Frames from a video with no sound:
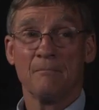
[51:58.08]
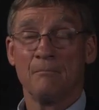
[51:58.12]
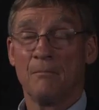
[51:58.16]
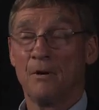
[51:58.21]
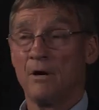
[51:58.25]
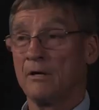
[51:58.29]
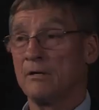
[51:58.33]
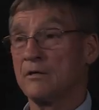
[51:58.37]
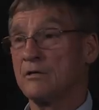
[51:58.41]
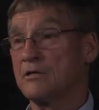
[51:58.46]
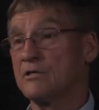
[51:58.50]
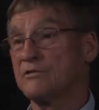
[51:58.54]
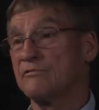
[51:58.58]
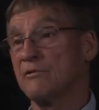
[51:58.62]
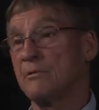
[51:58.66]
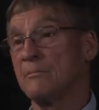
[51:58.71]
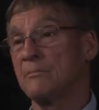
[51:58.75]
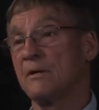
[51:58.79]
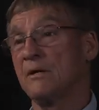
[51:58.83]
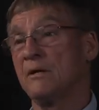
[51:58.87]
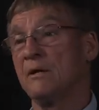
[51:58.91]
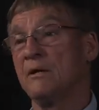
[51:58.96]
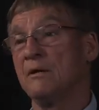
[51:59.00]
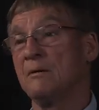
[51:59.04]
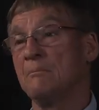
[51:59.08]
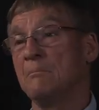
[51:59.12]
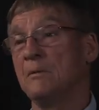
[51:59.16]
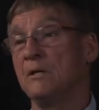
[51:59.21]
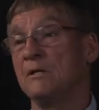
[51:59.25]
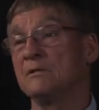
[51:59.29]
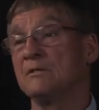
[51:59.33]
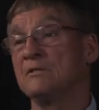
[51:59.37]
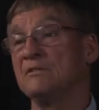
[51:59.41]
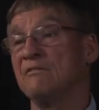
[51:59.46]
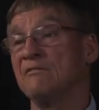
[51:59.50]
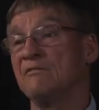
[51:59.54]
Markers for Mil
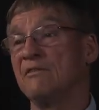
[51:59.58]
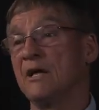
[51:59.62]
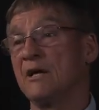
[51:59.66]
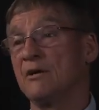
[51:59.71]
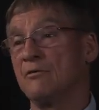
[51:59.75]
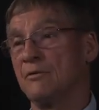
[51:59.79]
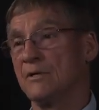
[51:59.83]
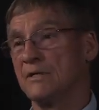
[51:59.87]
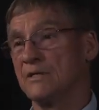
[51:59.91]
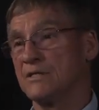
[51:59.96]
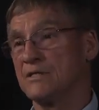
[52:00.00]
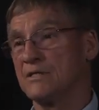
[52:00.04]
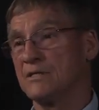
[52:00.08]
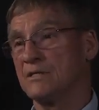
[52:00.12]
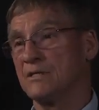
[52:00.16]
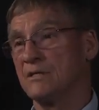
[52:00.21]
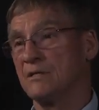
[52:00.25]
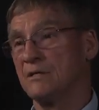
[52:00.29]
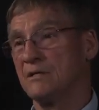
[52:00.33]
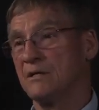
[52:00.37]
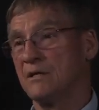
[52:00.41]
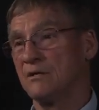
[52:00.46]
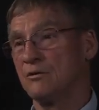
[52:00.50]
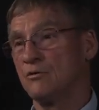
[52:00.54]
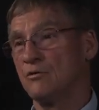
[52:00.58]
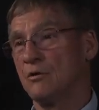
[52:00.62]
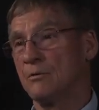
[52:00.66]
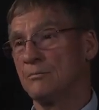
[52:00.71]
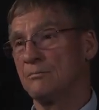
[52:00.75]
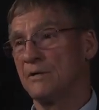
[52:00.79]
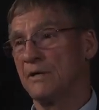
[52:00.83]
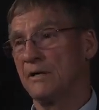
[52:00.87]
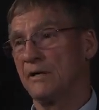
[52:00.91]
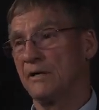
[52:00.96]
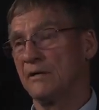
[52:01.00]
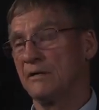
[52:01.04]
Milton Veterans
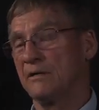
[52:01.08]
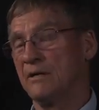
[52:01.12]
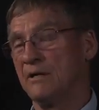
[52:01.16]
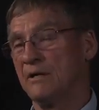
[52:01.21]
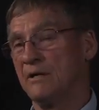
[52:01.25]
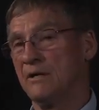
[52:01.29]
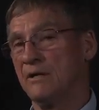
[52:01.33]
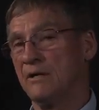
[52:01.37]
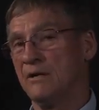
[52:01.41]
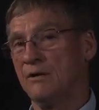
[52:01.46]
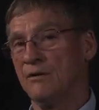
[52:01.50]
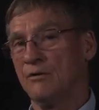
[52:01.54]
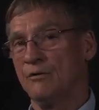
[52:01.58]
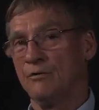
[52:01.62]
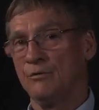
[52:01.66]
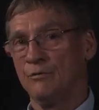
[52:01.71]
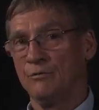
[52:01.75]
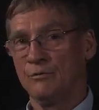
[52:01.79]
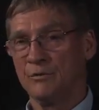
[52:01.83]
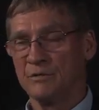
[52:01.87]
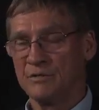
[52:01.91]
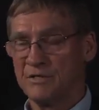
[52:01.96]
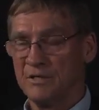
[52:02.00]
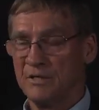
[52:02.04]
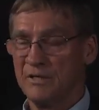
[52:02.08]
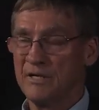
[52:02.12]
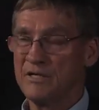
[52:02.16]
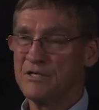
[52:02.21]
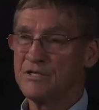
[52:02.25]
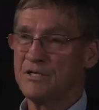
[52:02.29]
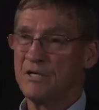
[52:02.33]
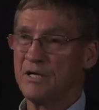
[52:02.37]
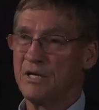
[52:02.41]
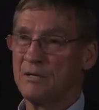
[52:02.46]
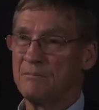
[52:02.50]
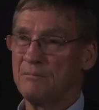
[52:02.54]
Incorporated, who was
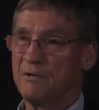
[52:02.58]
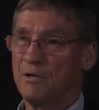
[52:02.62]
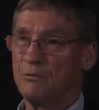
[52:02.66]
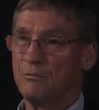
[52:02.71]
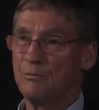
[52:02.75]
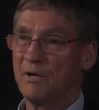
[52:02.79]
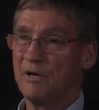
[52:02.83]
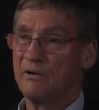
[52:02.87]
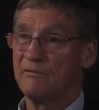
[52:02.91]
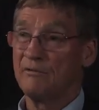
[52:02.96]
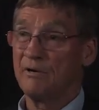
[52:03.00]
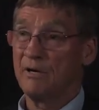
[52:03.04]
initiated by one